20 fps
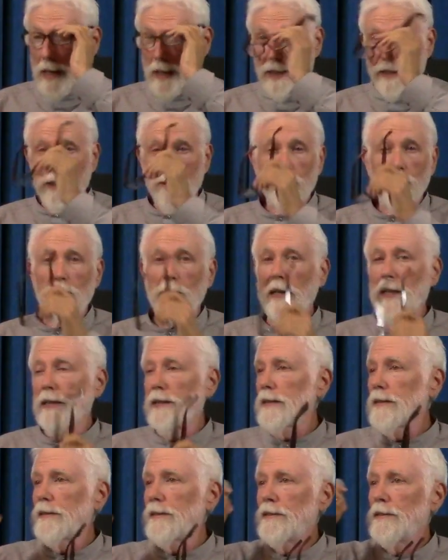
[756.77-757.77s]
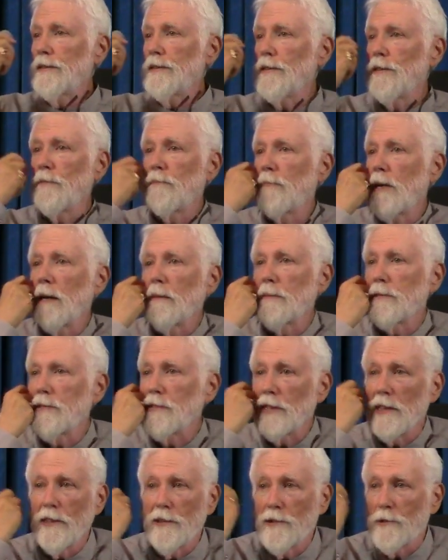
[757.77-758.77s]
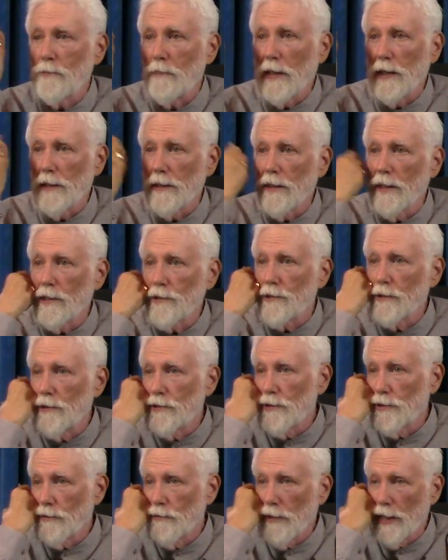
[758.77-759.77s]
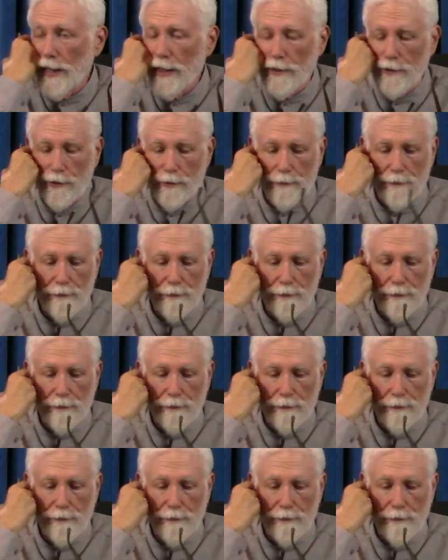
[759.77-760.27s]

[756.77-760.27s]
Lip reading: is spelled, you've probably seen it spelled all sorts of ways.